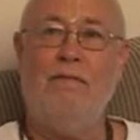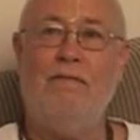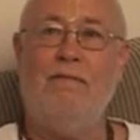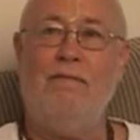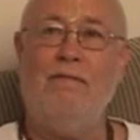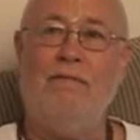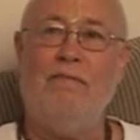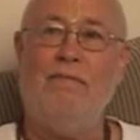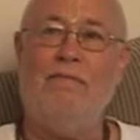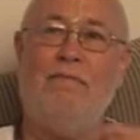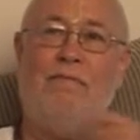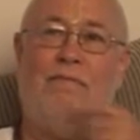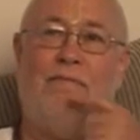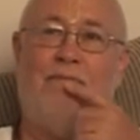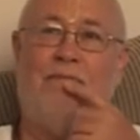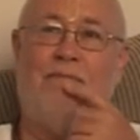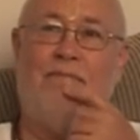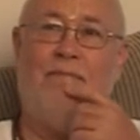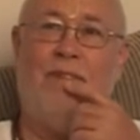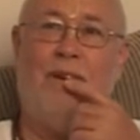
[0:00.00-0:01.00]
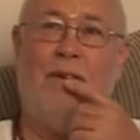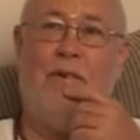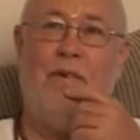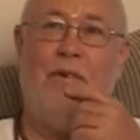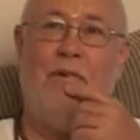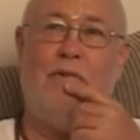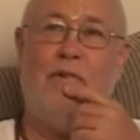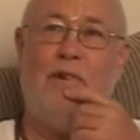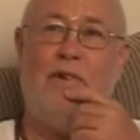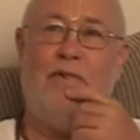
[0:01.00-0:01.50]

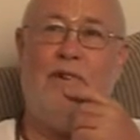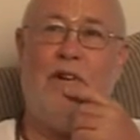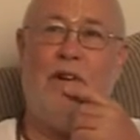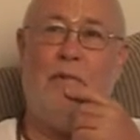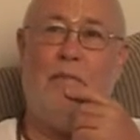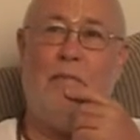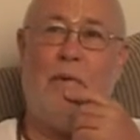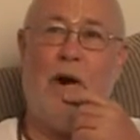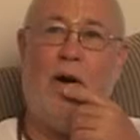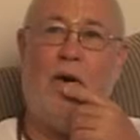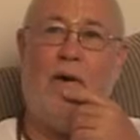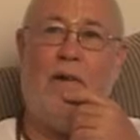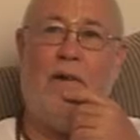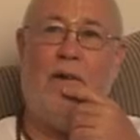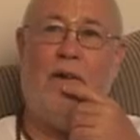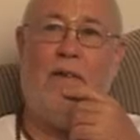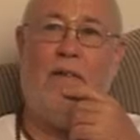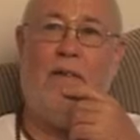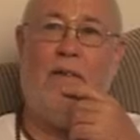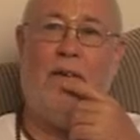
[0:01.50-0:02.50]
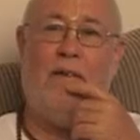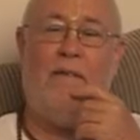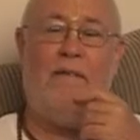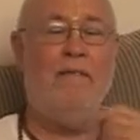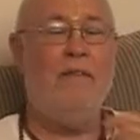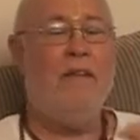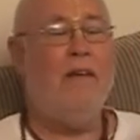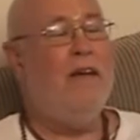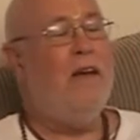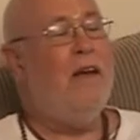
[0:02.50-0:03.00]
wonder if there's any parallel
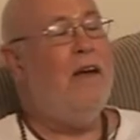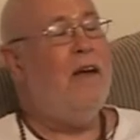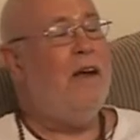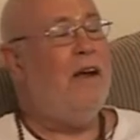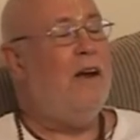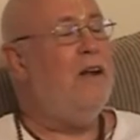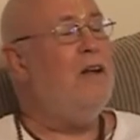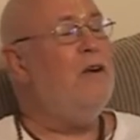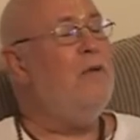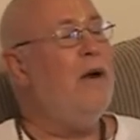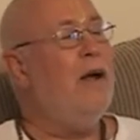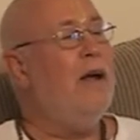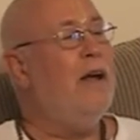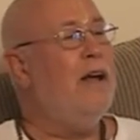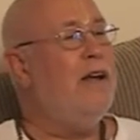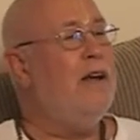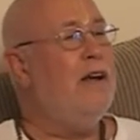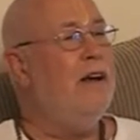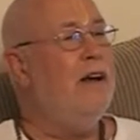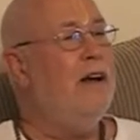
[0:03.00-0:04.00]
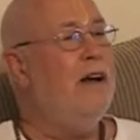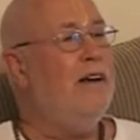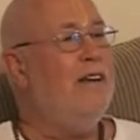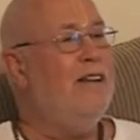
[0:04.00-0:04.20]
there. Anyway,